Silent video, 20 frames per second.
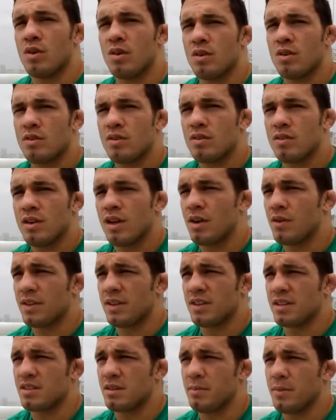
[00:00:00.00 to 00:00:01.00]
Mm-hmm. I don't
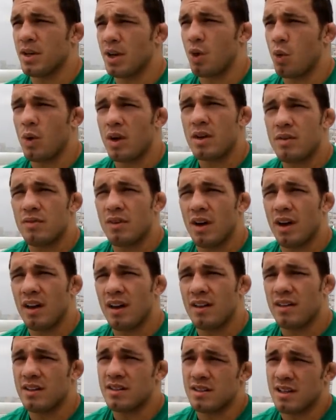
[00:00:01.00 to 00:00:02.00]
think it's gonna be a quick fight.
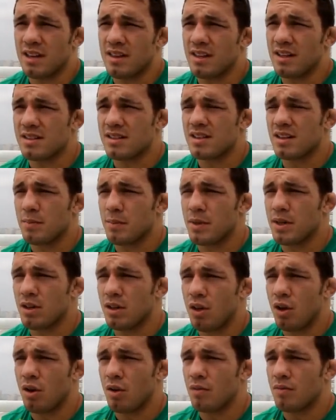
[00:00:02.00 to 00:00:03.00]
I think it's gonna be a
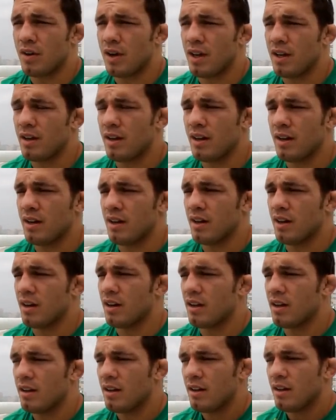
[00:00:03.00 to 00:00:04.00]
long fight and a
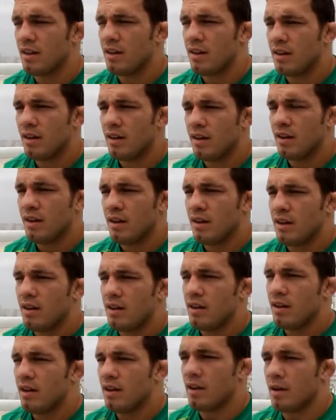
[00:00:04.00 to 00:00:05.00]

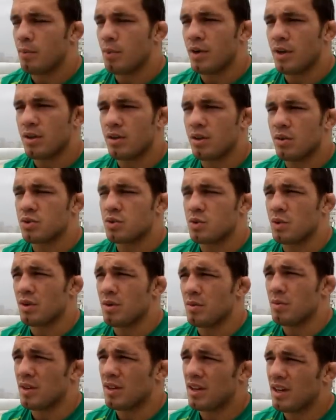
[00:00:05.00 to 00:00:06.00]
pretty close one.
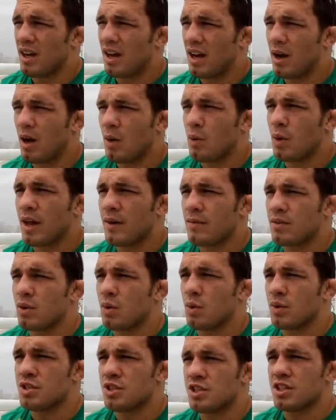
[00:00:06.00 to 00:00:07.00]
But I would have to
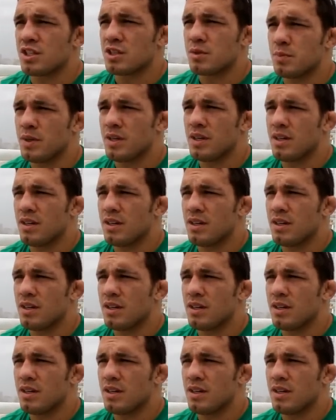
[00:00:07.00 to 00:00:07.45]
go with GSP.